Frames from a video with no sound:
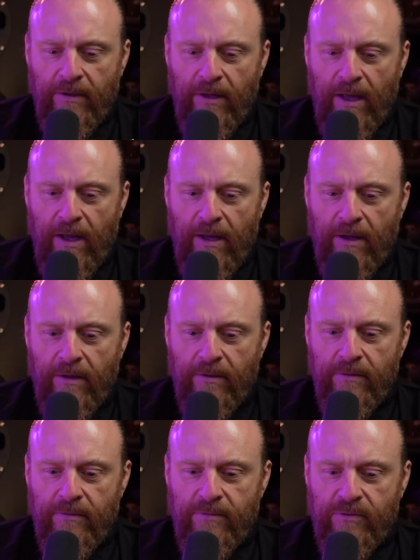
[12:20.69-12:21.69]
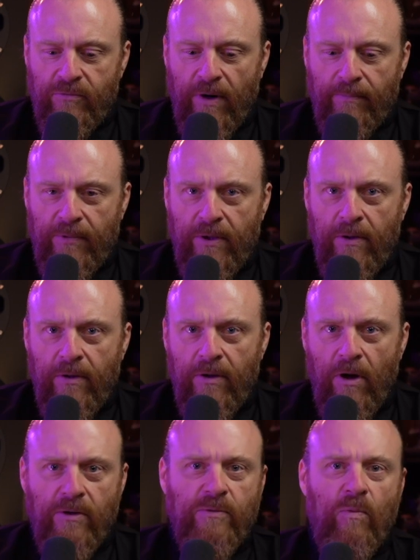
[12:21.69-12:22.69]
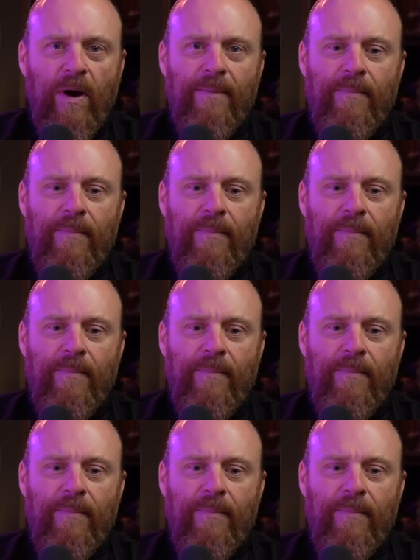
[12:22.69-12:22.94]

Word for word: uh, script goes way